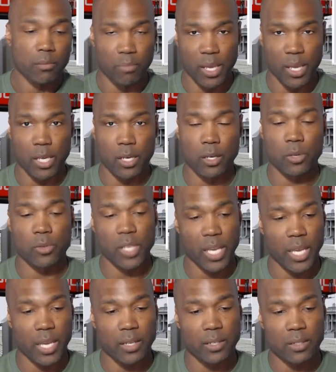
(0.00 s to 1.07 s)
bills
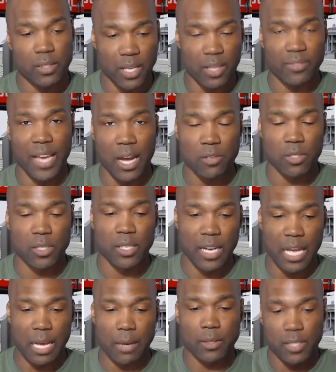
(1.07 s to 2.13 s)
and
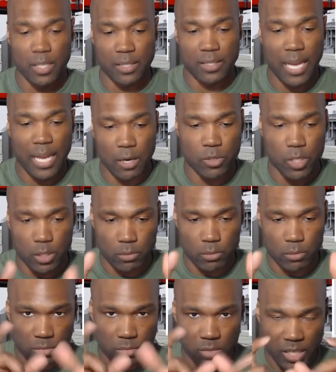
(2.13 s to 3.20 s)

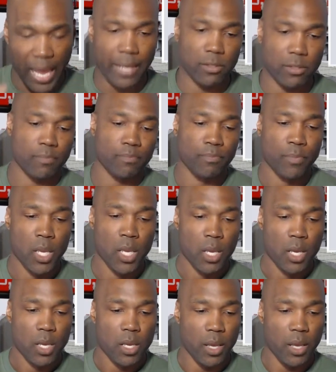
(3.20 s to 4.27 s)
$10,000 stacks.
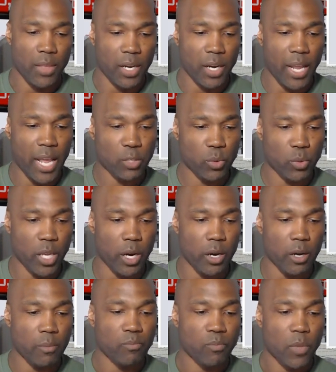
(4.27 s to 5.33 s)
And then the next one
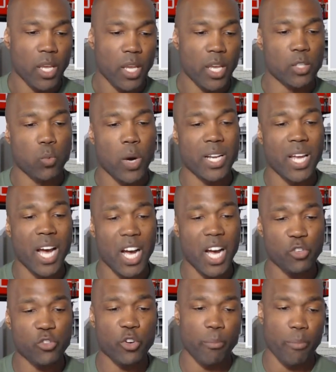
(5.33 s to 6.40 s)
here is
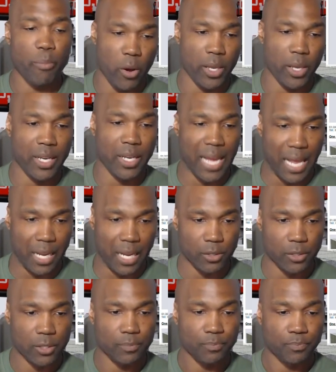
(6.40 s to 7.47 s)
$100 million,
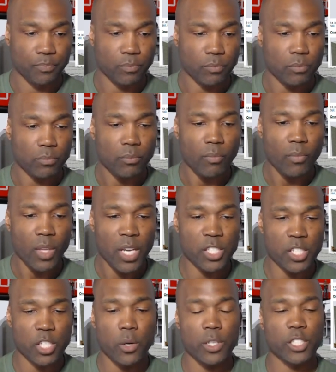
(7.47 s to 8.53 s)
and
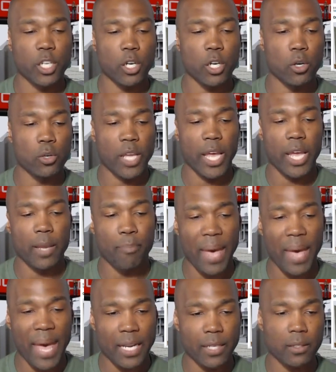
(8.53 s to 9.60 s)
so it shows a
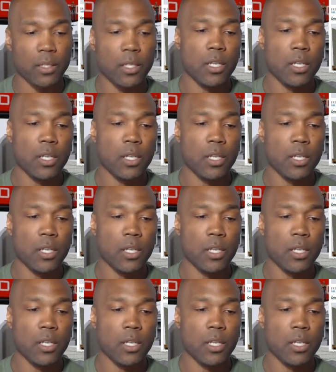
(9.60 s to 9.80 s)
pallet